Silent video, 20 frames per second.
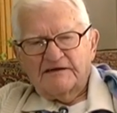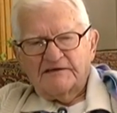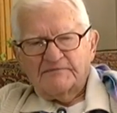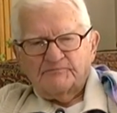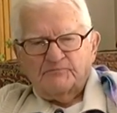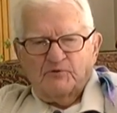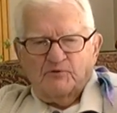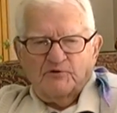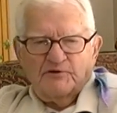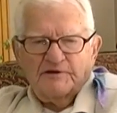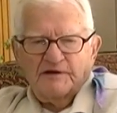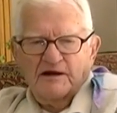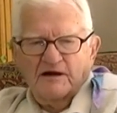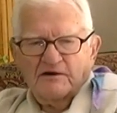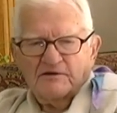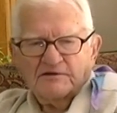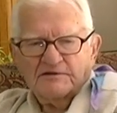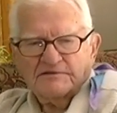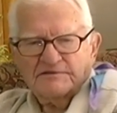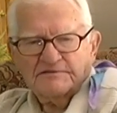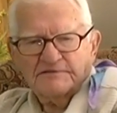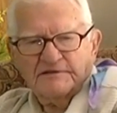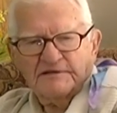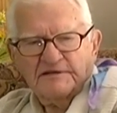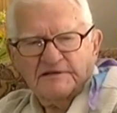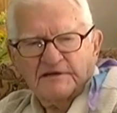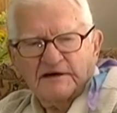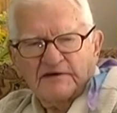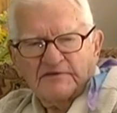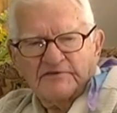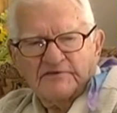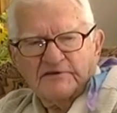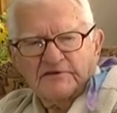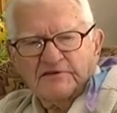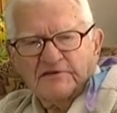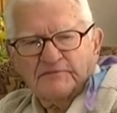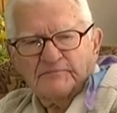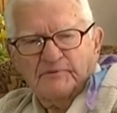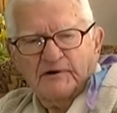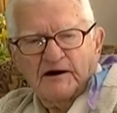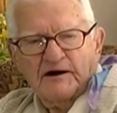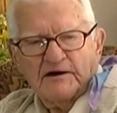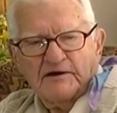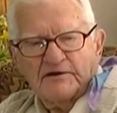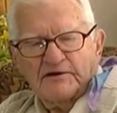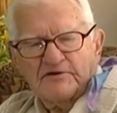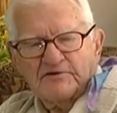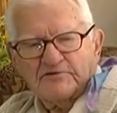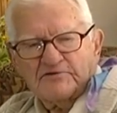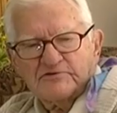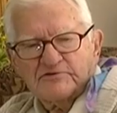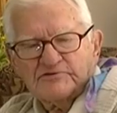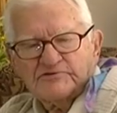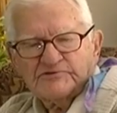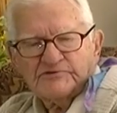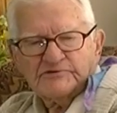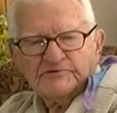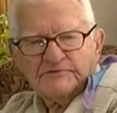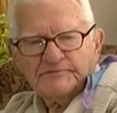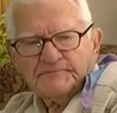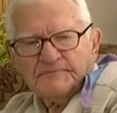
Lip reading: point out any. I think the pioneers,